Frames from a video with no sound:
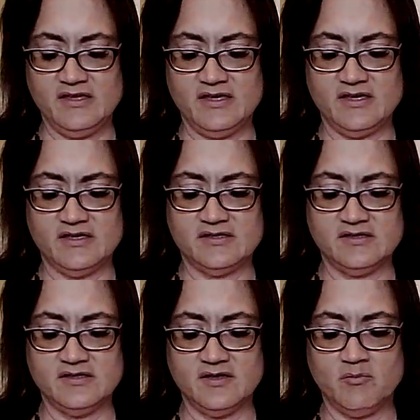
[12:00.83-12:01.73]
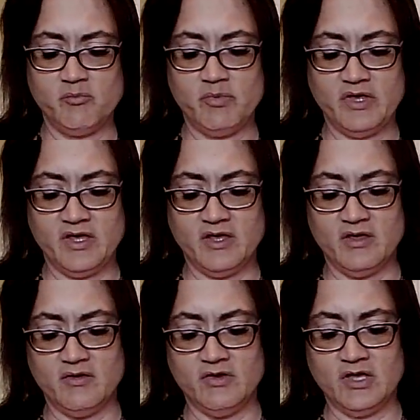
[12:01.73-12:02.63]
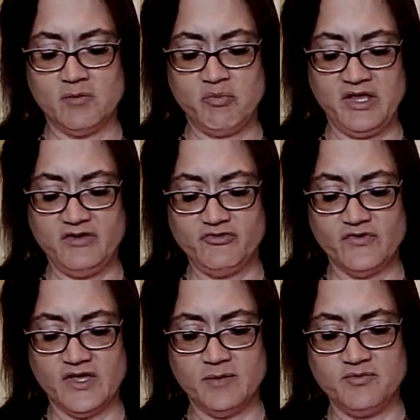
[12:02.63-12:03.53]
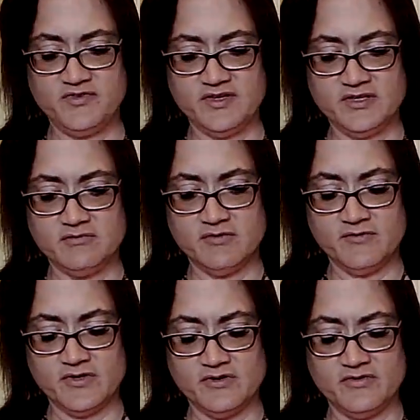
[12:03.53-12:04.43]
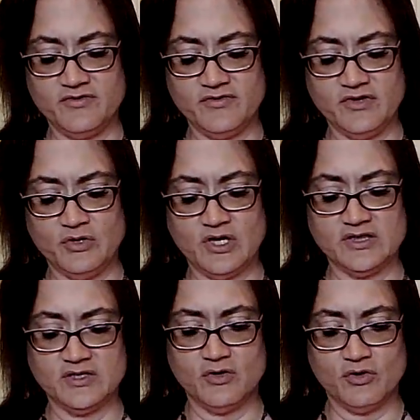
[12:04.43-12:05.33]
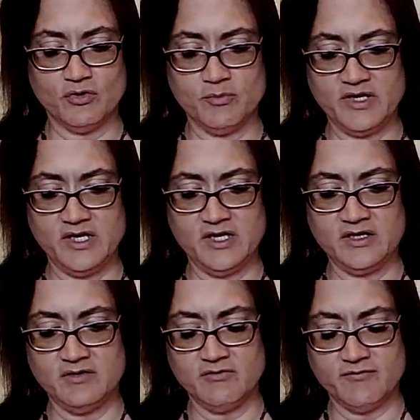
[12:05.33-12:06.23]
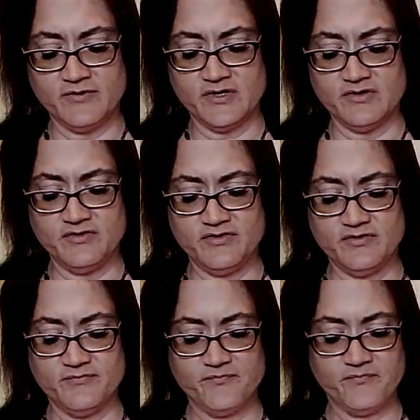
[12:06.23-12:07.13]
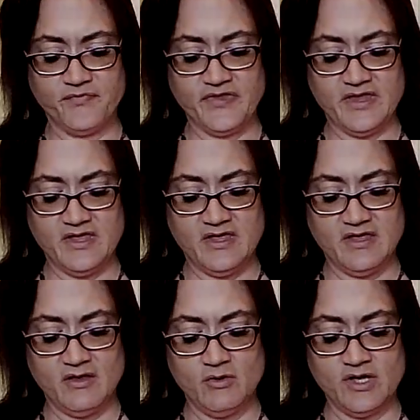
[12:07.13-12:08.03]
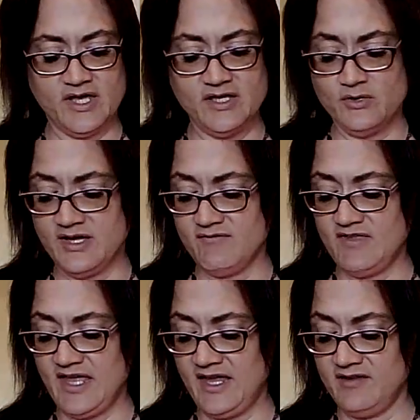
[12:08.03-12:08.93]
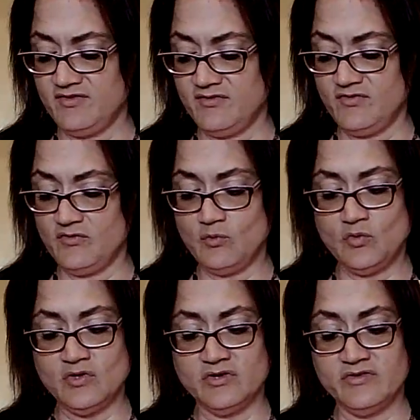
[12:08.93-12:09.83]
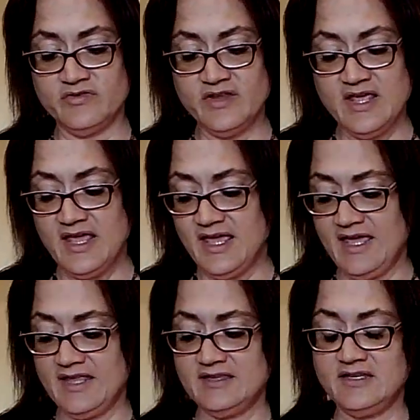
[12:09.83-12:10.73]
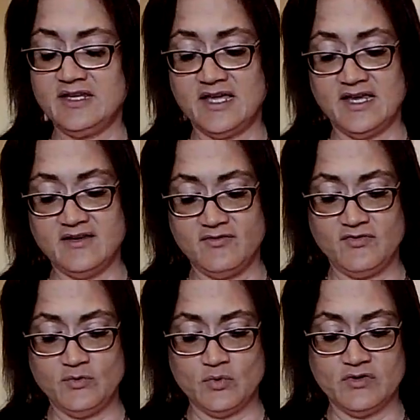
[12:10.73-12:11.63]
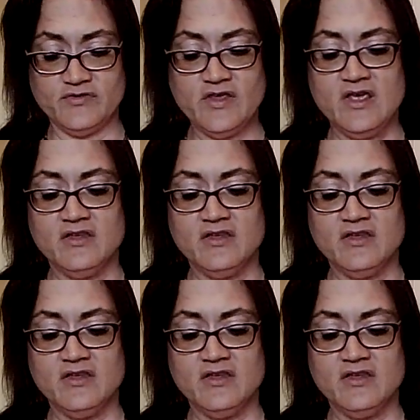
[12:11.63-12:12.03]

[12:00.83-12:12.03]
Yeah, you got Page of Cups in the reverse. You got the Hermit in the reverse. Okay, you have the Ace of Swords and the Knight of Swords.